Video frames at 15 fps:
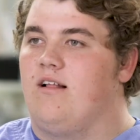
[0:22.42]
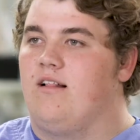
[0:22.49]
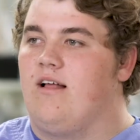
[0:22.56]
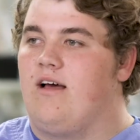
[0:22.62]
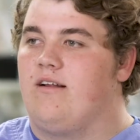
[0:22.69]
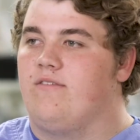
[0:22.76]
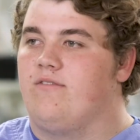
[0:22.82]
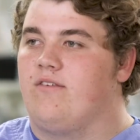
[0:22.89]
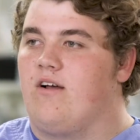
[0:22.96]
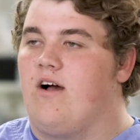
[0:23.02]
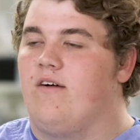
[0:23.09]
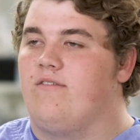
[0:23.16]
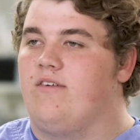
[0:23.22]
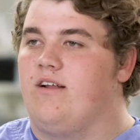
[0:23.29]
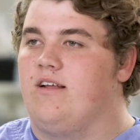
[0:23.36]
a lot of
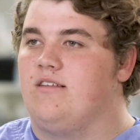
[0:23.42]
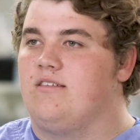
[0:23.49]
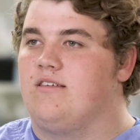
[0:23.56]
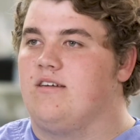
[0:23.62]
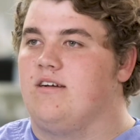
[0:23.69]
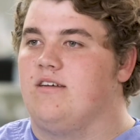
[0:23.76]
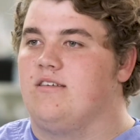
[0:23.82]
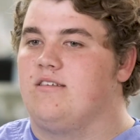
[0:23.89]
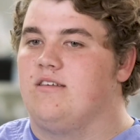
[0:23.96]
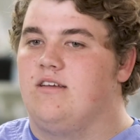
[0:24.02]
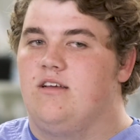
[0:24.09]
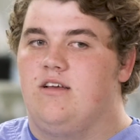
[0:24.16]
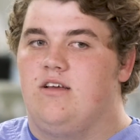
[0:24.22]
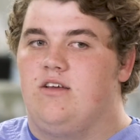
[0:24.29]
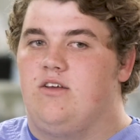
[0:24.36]
confidence because
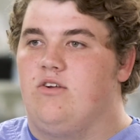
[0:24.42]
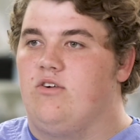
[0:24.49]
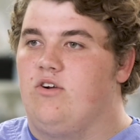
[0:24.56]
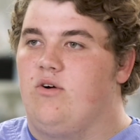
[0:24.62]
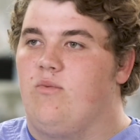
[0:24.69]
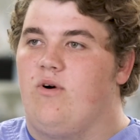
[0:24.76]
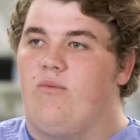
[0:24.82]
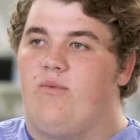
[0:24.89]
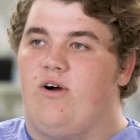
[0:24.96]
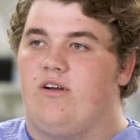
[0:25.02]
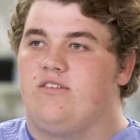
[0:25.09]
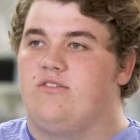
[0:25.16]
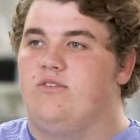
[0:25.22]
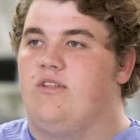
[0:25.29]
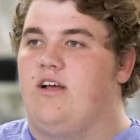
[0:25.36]
you don't know what
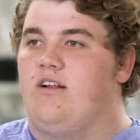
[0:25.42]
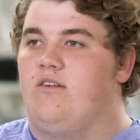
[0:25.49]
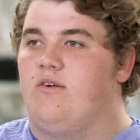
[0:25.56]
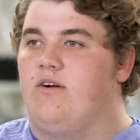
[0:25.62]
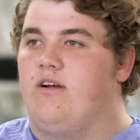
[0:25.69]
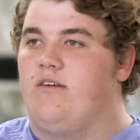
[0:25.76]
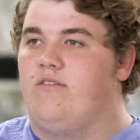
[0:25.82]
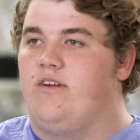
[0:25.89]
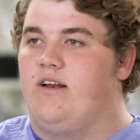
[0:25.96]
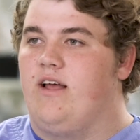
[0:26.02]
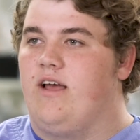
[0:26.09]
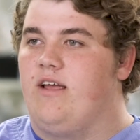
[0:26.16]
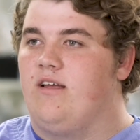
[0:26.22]
walks through that door every day.